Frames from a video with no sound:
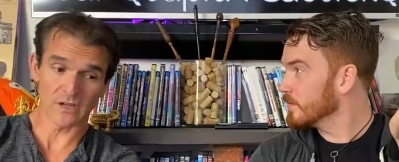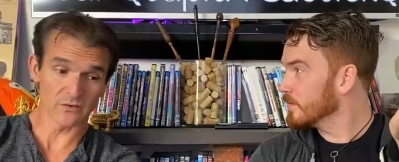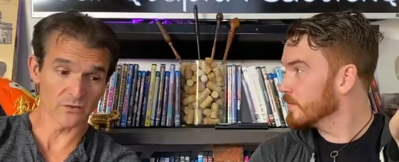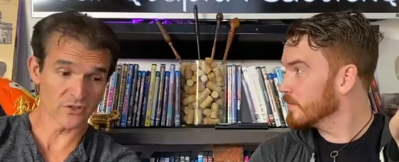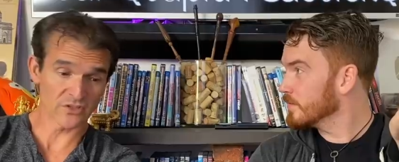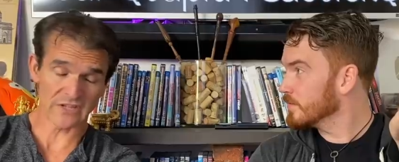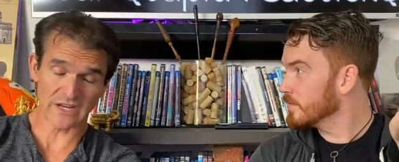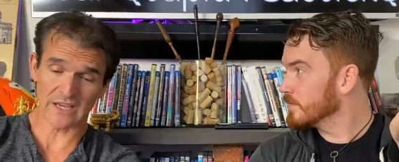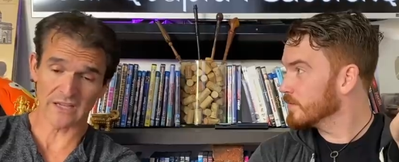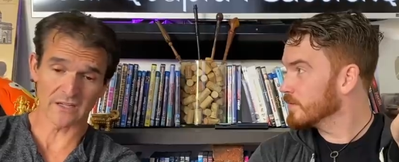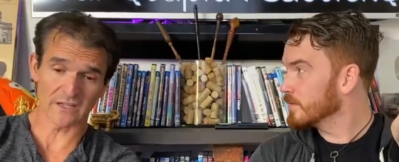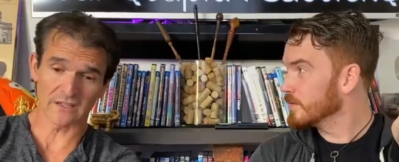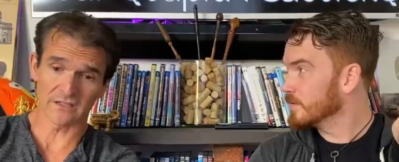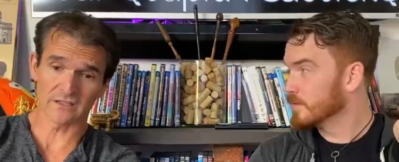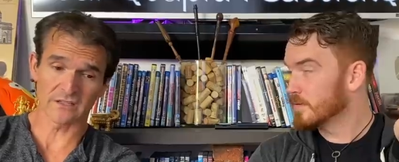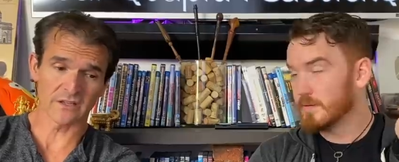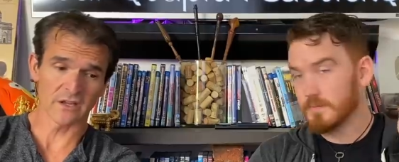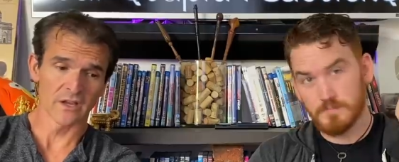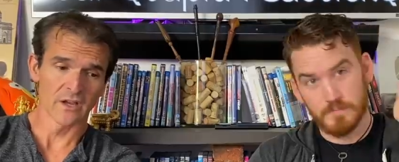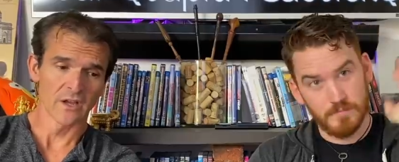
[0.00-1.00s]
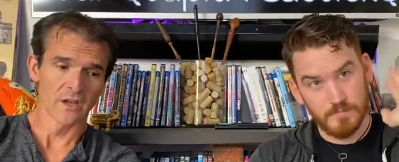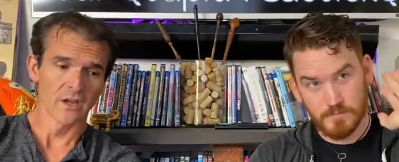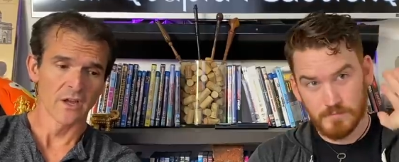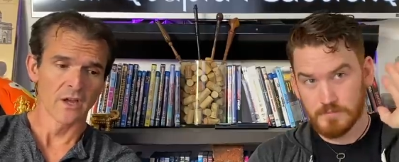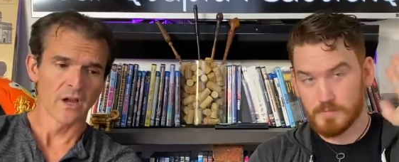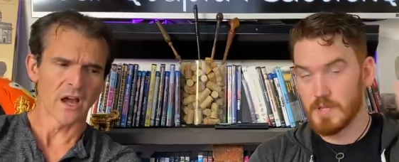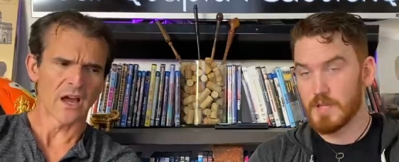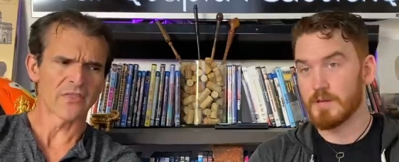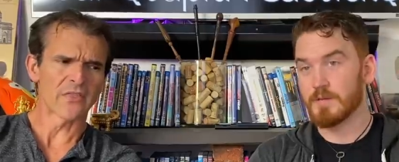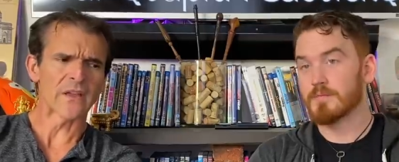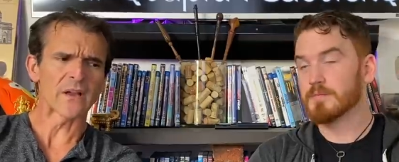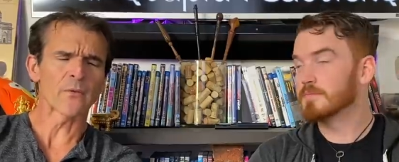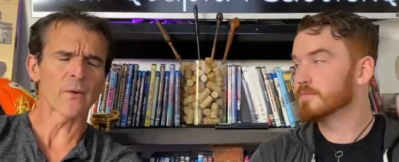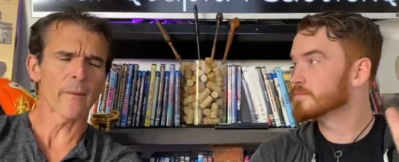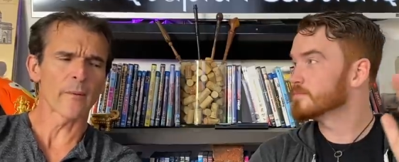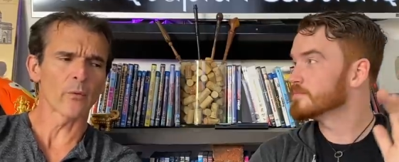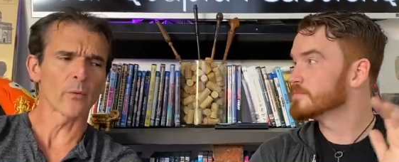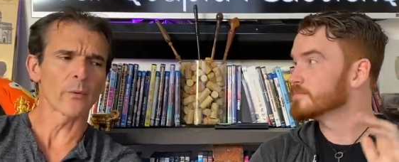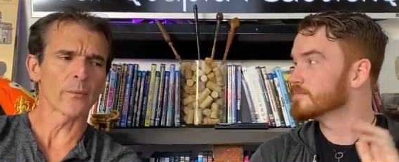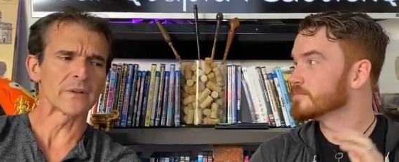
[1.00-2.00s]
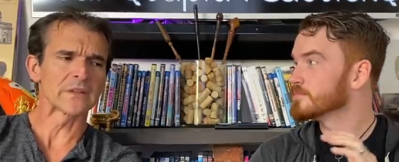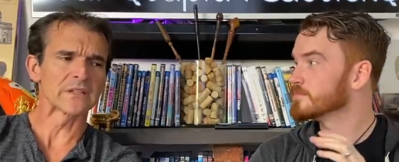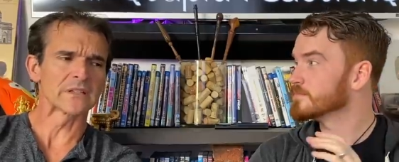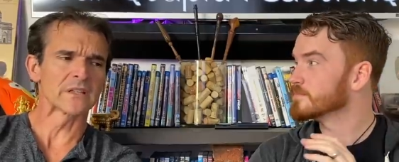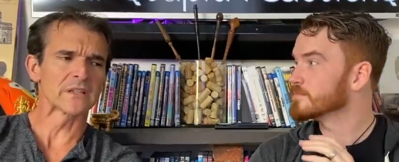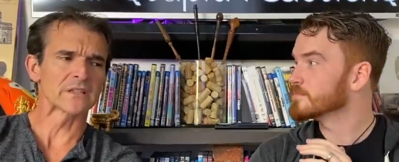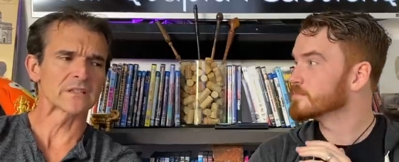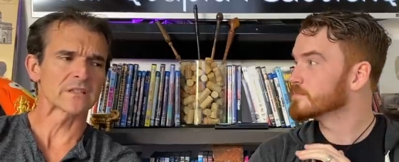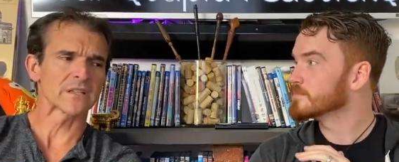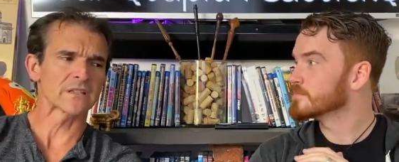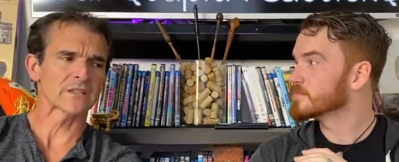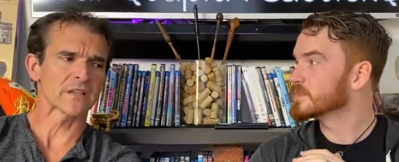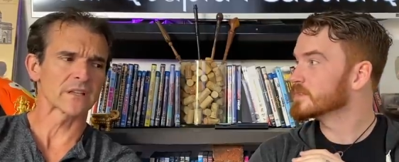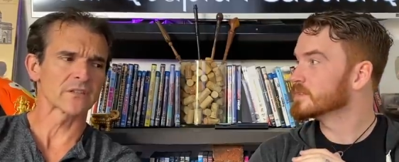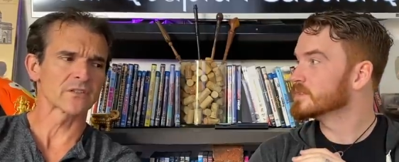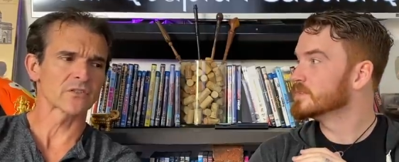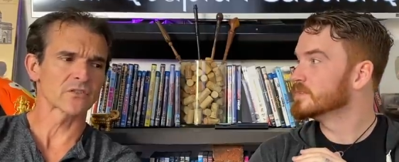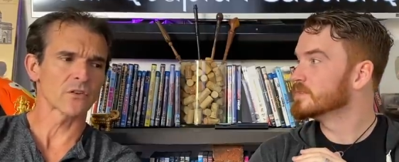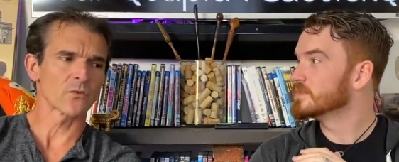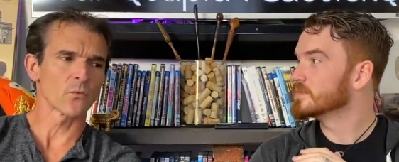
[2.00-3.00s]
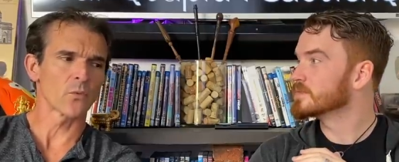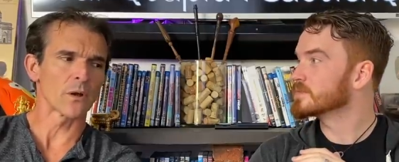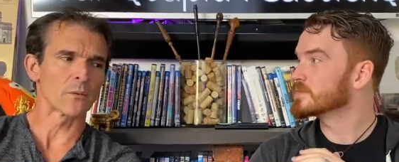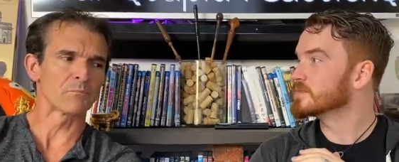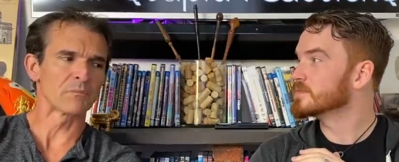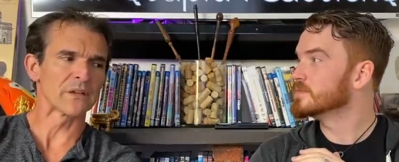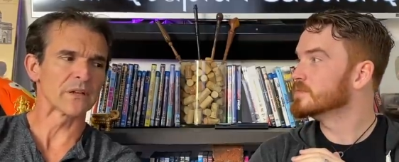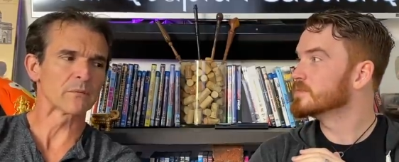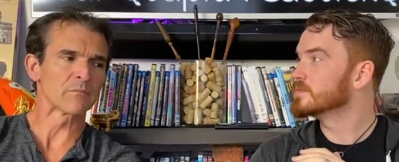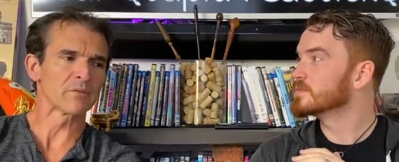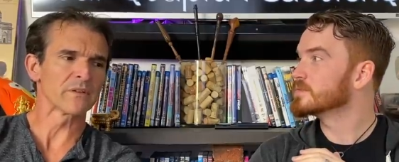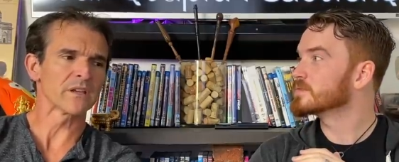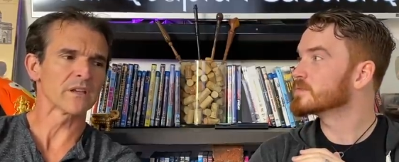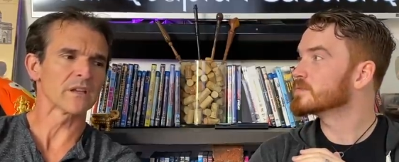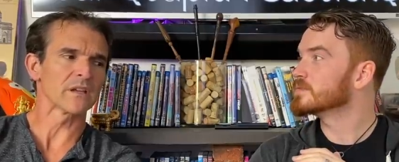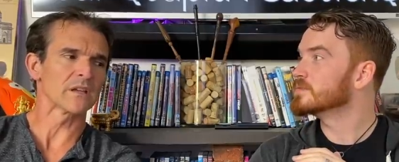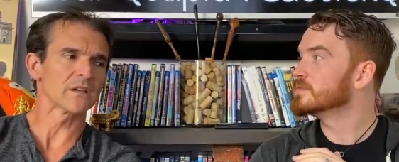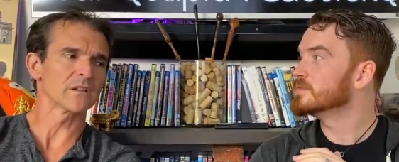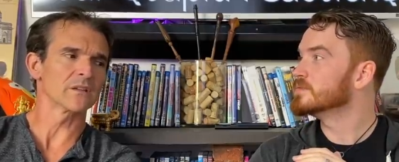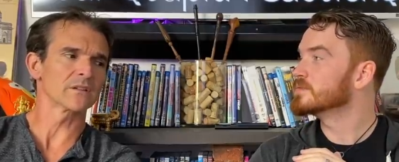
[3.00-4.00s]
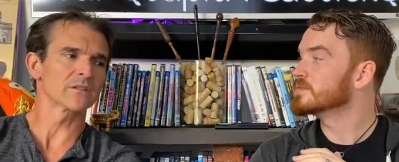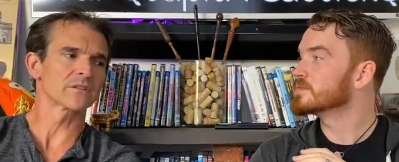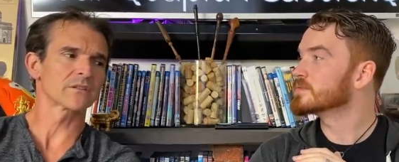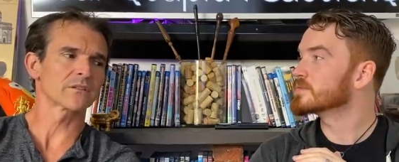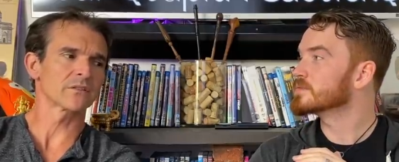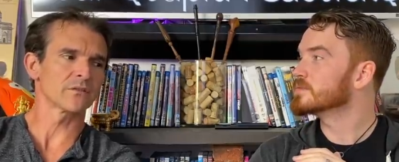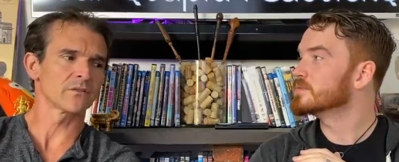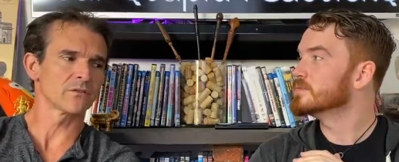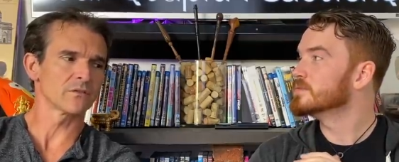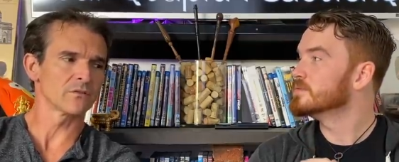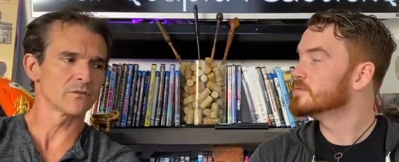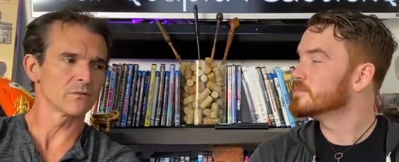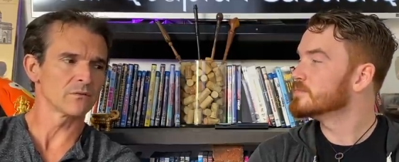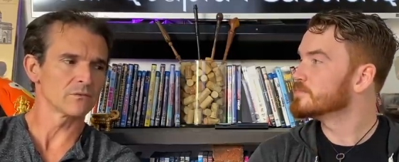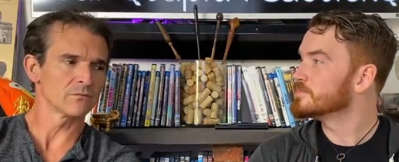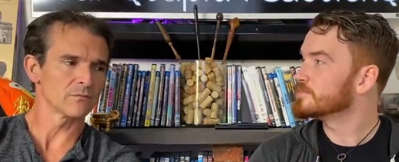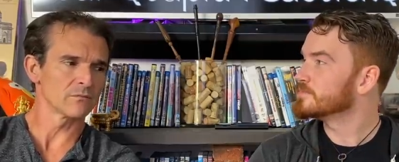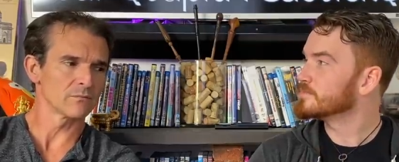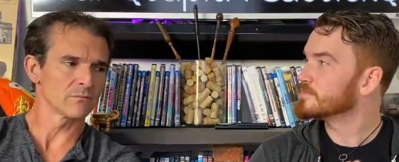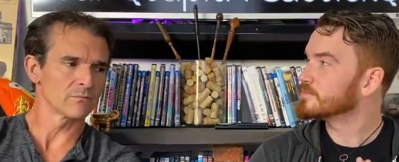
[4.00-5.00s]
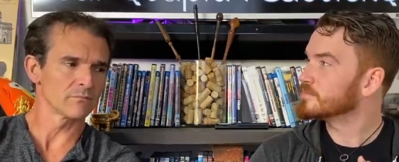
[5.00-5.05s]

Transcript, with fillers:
Speaker 1: understand is. I think whenever when we did this, they said so. What Big B is to